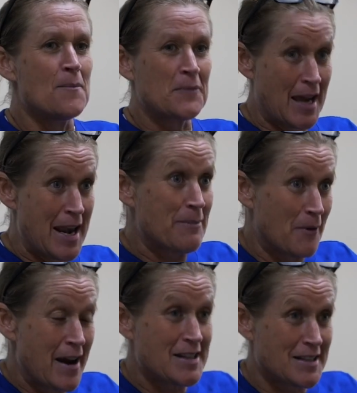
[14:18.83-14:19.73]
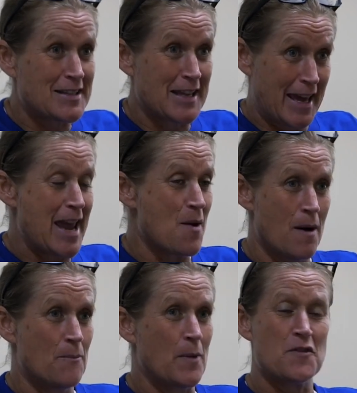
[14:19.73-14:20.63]
Collaboration is the key
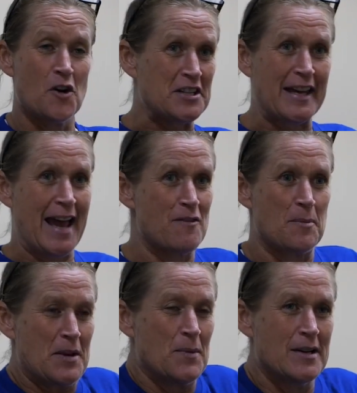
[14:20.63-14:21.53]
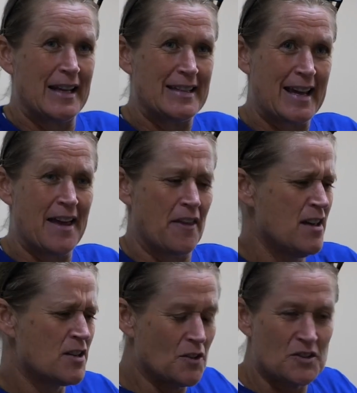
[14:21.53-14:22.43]
one. We've got to get everybody working together,
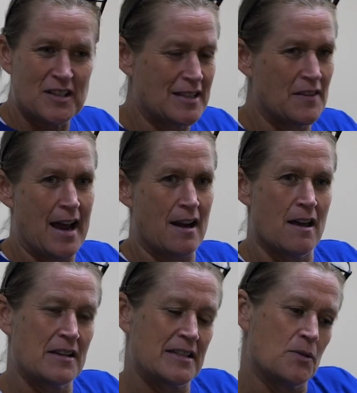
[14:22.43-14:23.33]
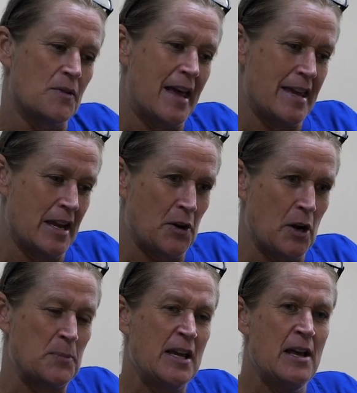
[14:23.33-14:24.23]
not just in their classes or their year
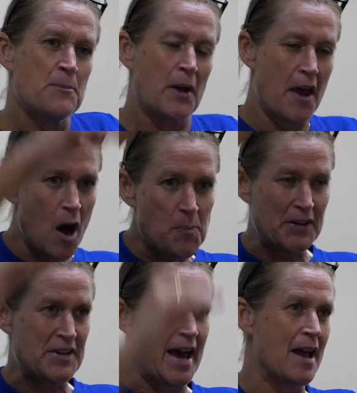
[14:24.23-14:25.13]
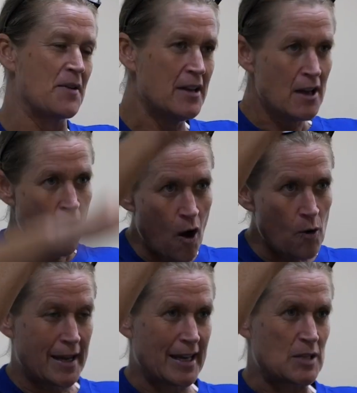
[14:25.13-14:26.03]
groups, but up and down, old
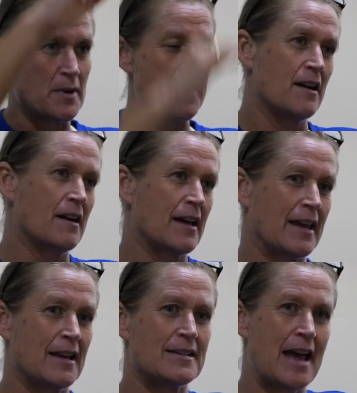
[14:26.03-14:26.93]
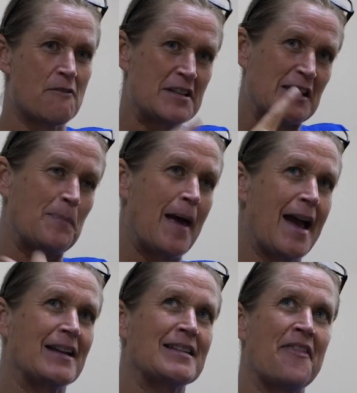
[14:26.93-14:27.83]
kids with younger kids. That
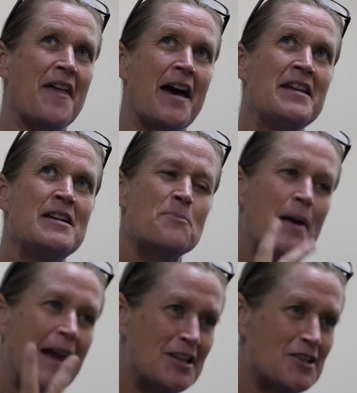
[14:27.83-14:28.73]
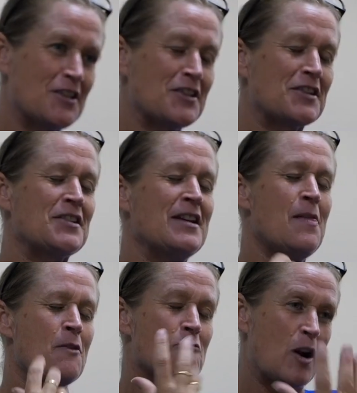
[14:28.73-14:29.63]
respect and that patience
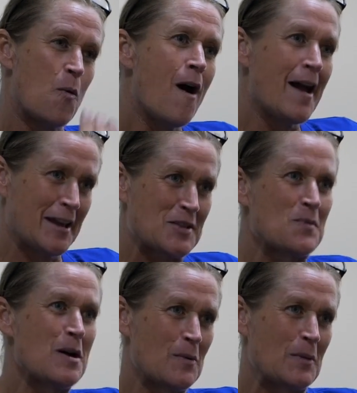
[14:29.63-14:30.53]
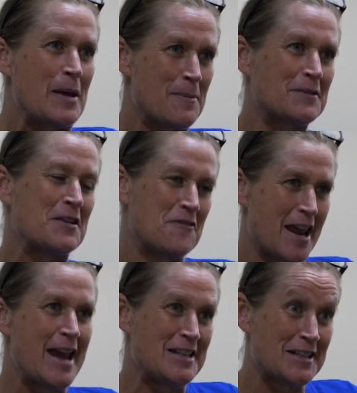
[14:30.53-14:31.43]
required to work with people of different
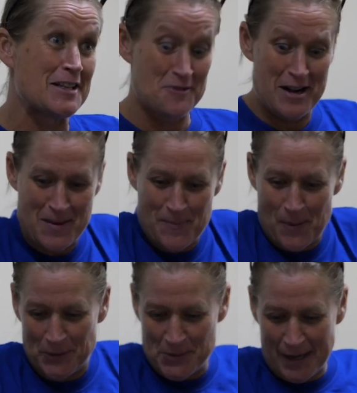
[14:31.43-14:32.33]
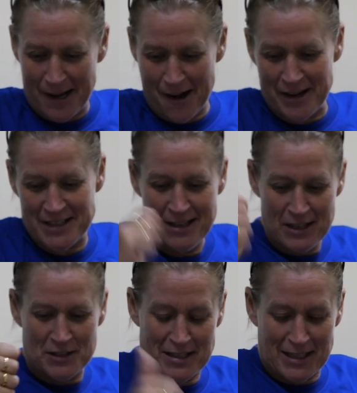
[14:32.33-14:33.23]
ages is really important to encourage.
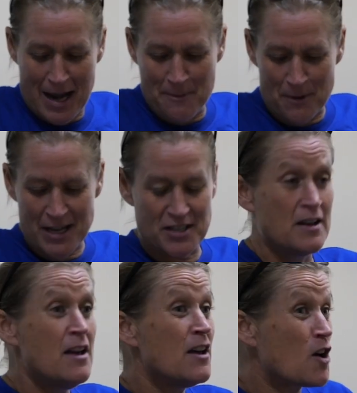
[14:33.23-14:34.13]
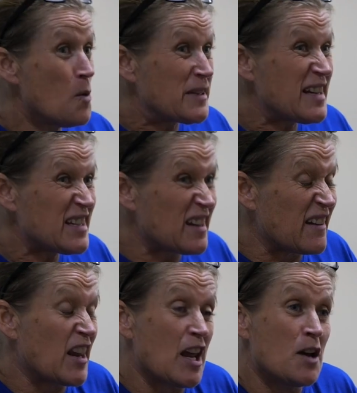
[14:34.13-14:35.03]
So that's collaboration. Competition,
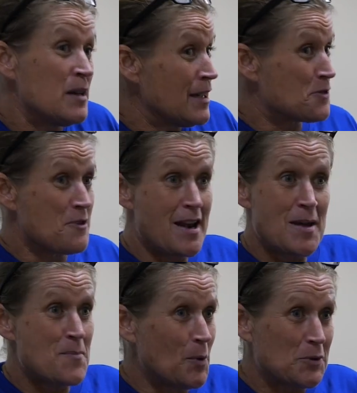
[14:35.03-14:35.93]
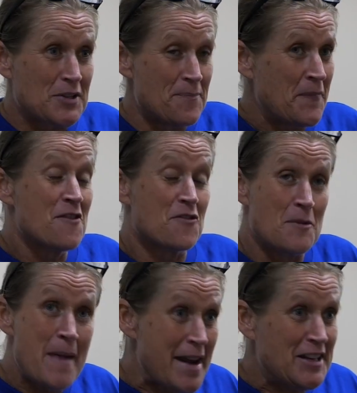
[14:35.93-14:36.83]
you know, it's really important. For
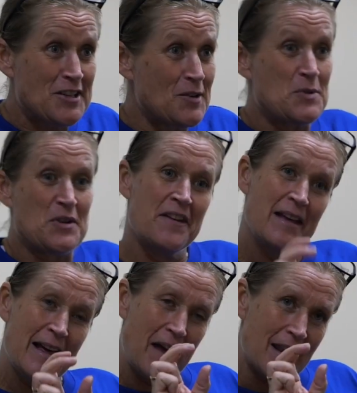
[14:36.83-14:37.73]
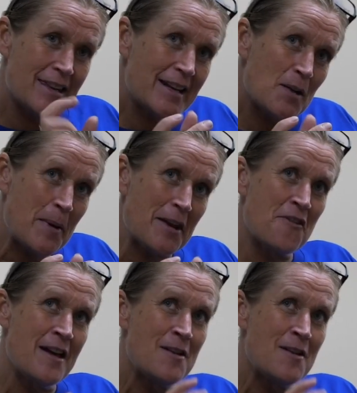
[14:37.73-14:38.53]
many children, that little bit of